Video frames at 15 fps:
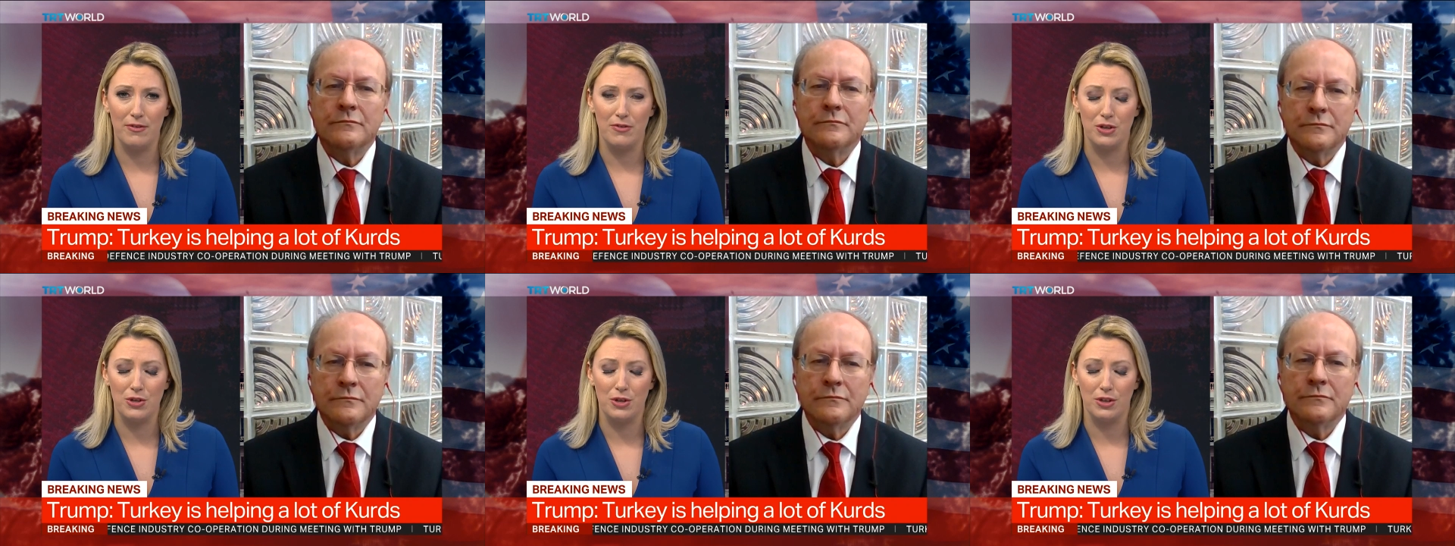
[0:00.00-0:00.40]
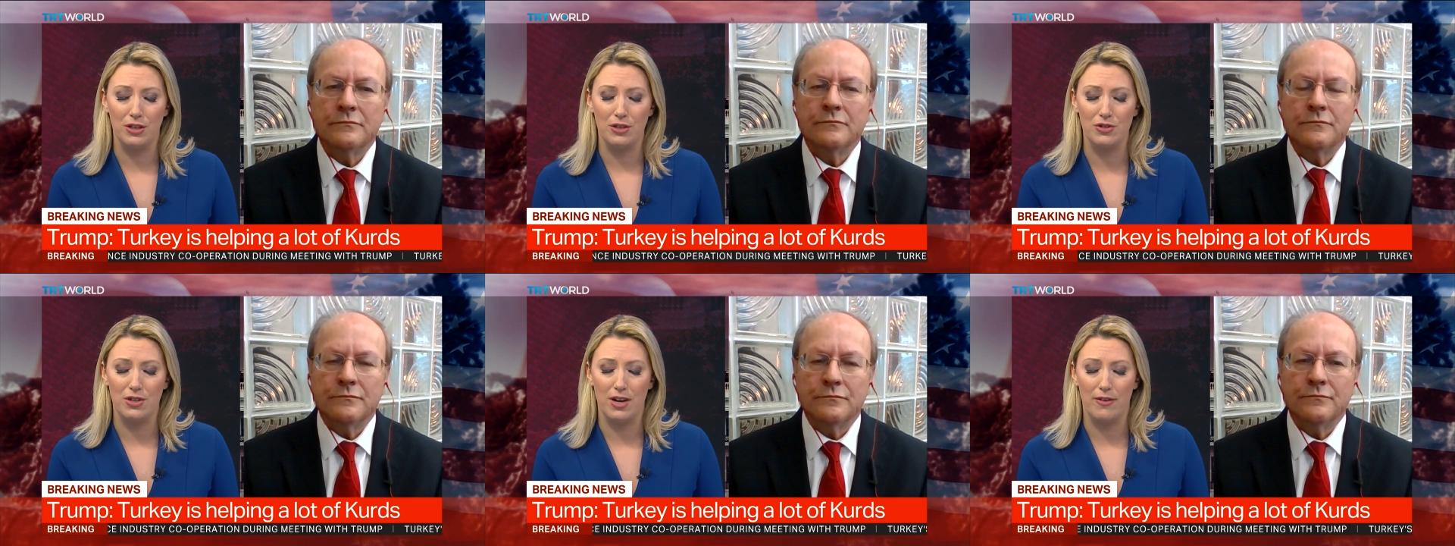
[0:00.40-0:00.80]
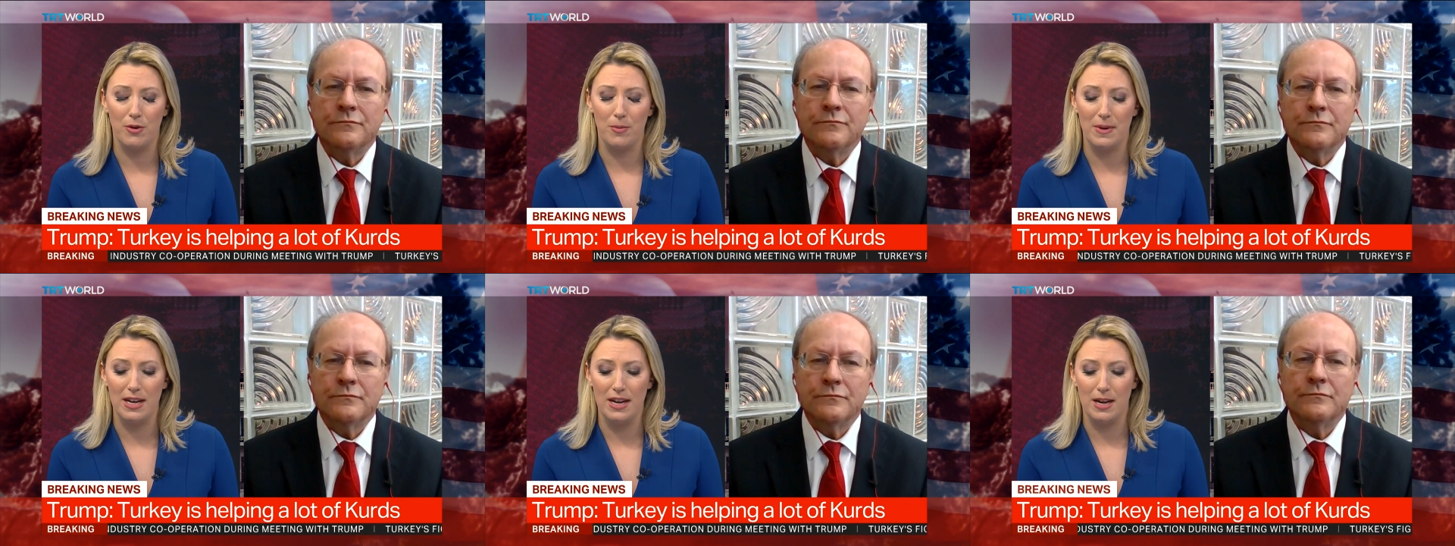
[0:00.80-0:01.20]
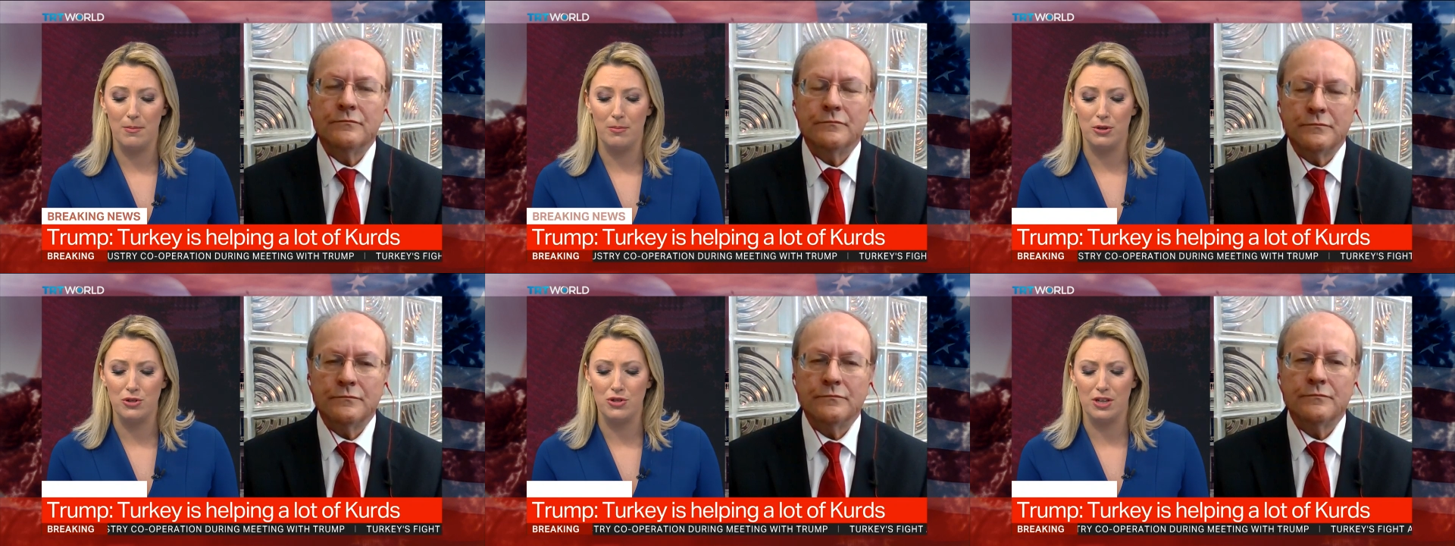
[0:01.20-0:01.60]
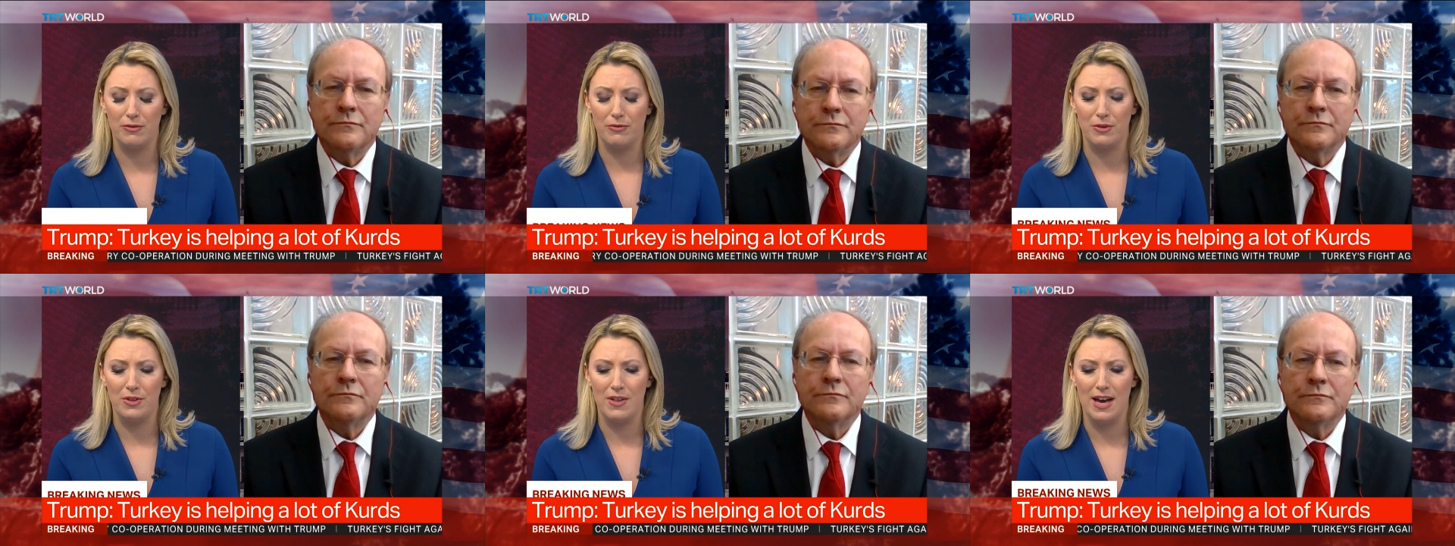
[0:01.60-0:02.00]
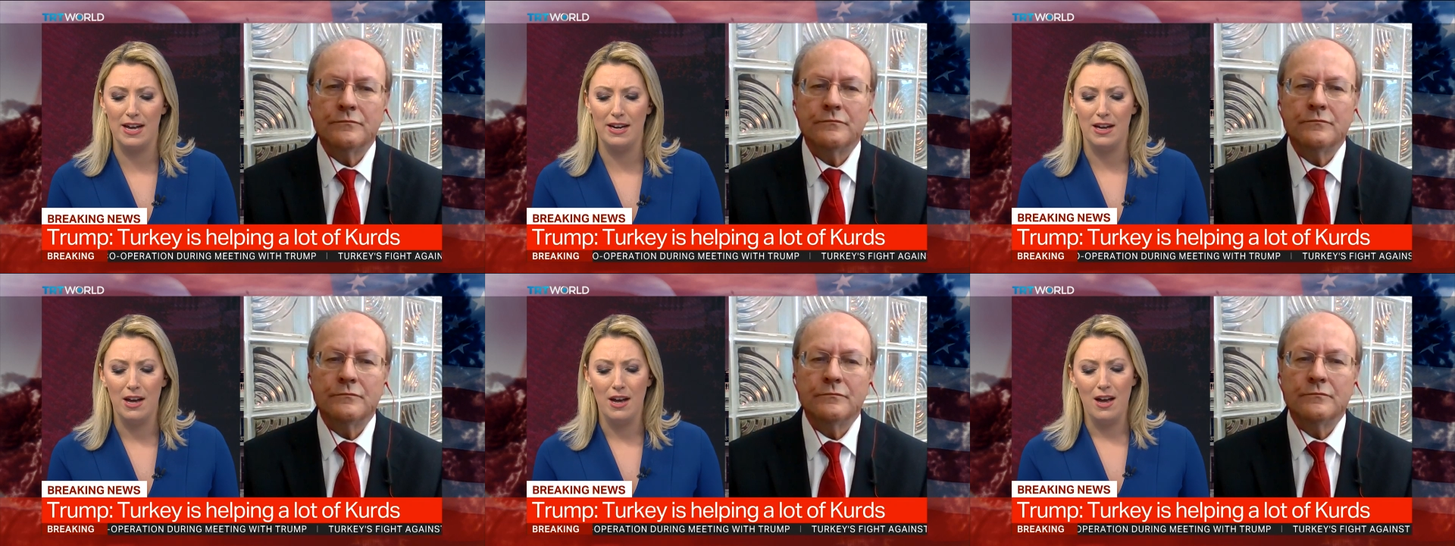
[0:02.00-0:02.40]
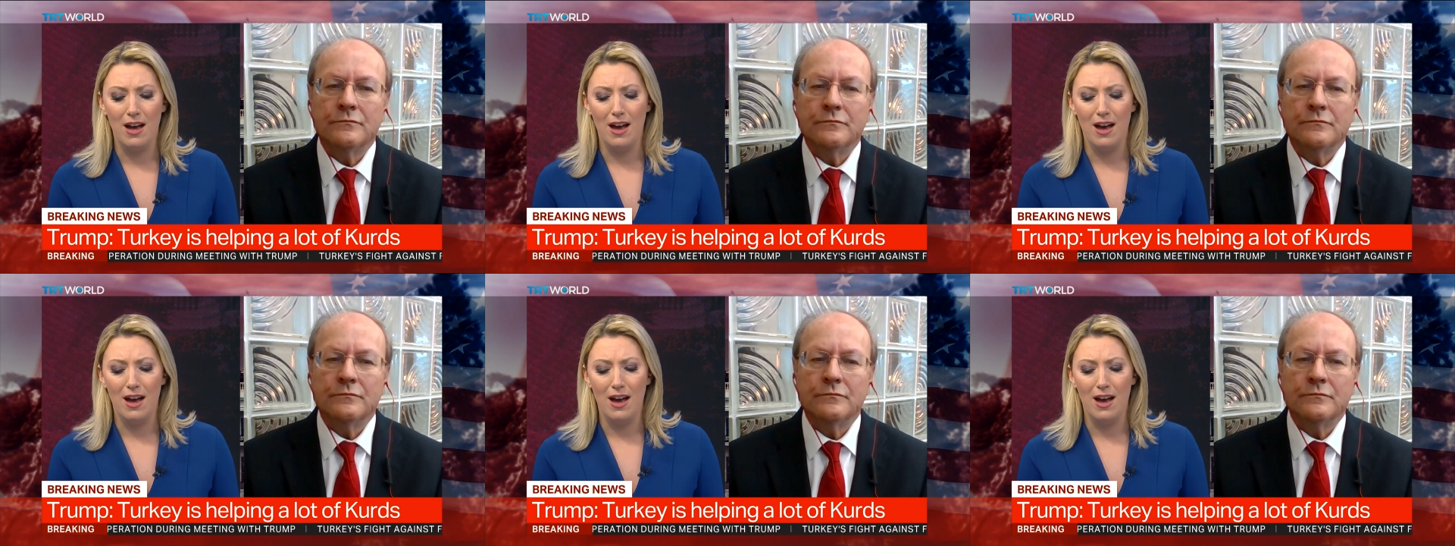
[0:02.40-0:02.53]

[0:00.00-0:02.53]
Speaker 1: of the Turkish government and pushing for that.